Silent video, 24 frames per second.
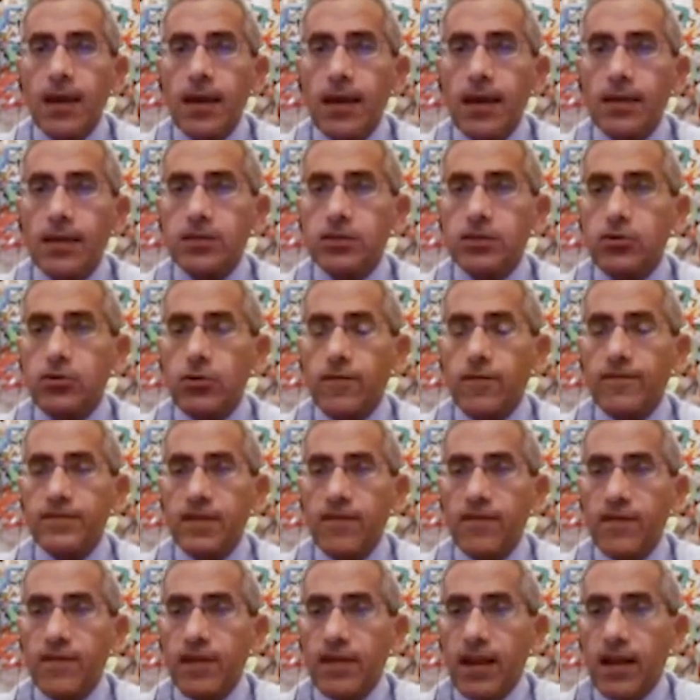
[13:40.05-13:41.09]
history of
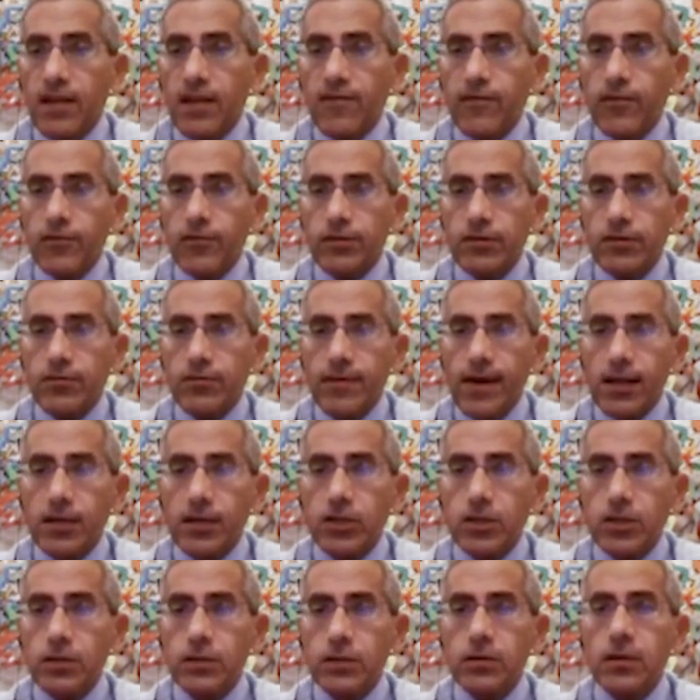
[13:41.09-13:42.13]
severe adverse
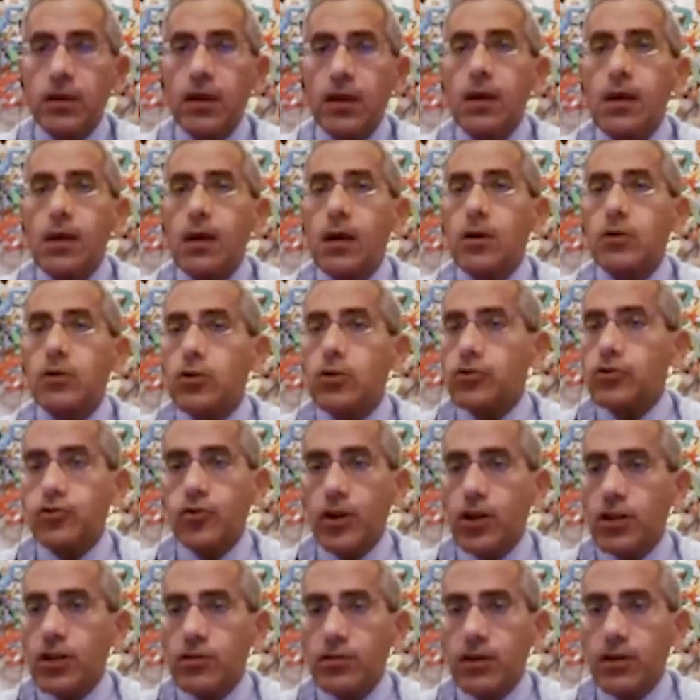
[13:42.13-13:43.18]
reaction, a
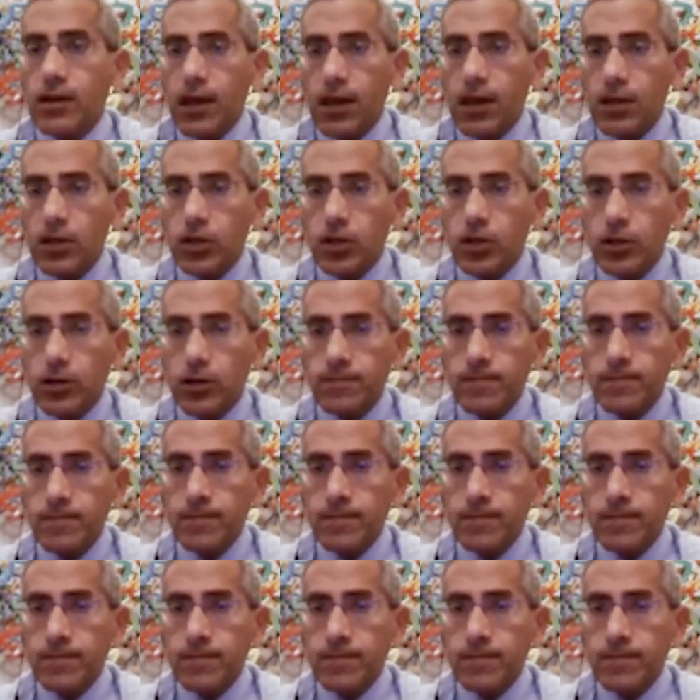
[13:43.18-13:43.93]
contraindication